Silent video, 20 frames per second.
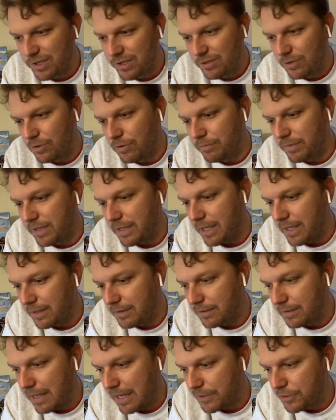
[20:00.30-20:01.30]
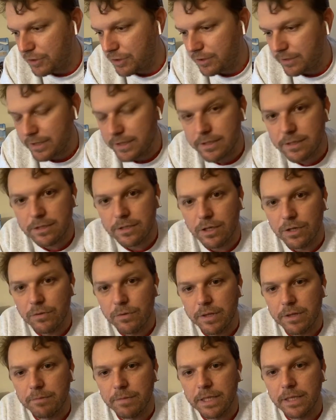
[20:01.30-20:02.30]
told me that last year, and it's stuck
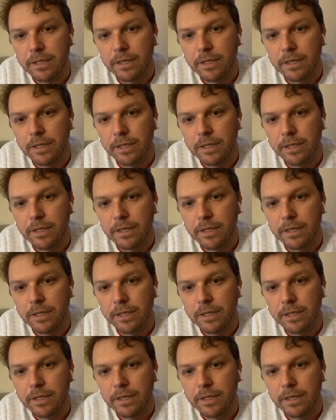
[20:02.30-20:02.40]
with me.